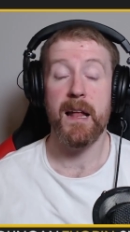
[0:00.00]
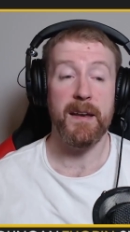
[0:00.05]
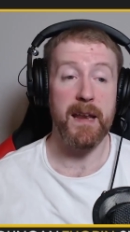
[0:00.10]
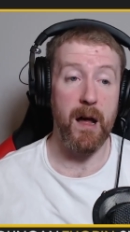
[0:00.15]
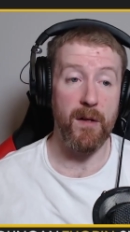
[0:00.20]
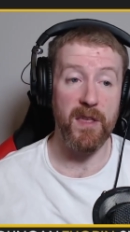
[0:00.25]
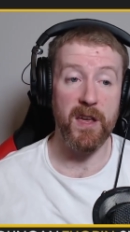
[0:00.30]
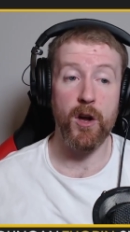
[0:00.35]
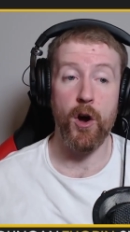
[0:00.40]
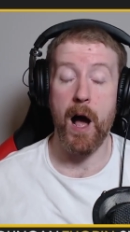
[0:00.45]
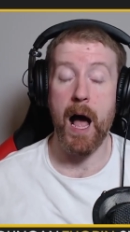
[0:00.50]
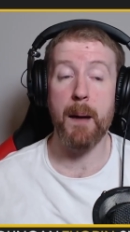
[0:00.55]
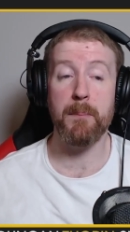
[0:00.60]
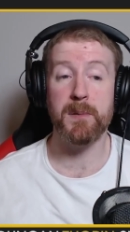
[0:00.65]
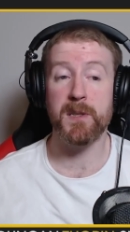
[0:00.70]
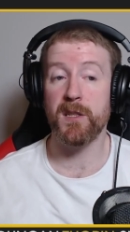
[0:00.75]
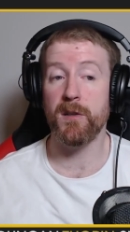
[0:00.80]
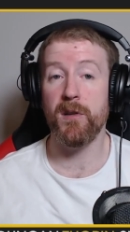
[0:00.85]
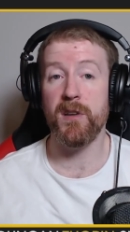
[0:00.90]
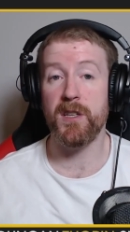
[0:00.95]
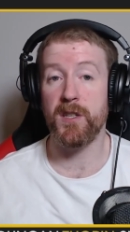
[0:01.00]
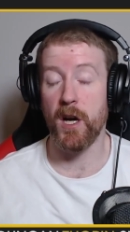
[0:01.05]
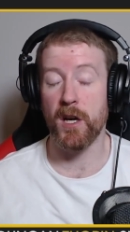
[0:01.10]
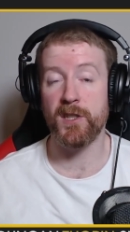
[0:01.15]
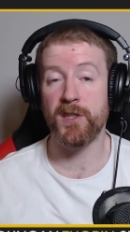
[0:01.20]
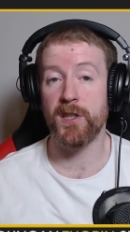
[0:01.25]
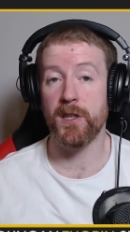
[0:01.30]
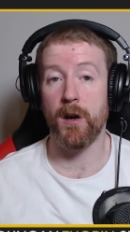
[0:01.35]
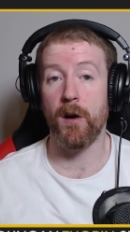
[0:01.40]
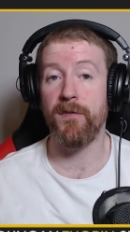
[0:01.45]
Now they got absolutely
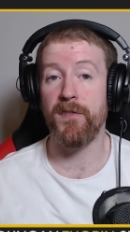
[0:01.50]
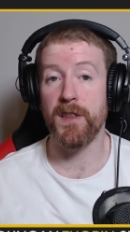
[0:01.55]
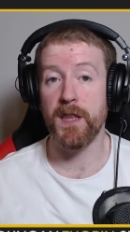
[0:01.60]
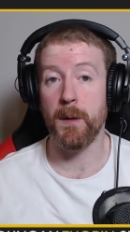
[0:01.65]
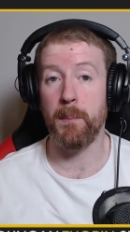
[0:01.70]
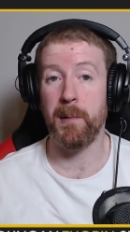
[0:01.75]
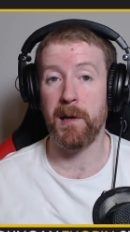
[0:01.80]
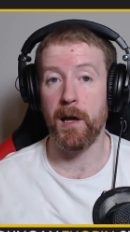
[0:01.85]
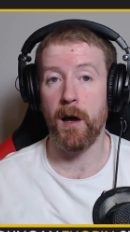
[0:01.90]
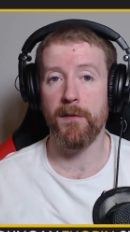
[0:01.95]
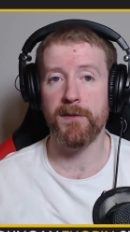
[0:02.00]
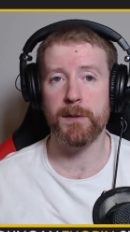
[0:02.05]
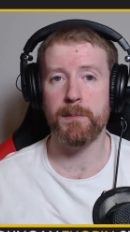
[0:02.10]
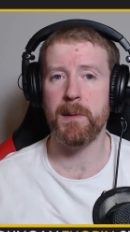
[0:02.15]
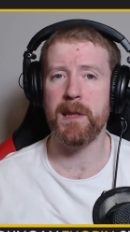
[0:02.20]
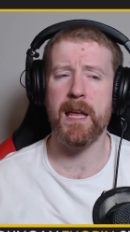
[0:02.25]
dusted off in the playoffs,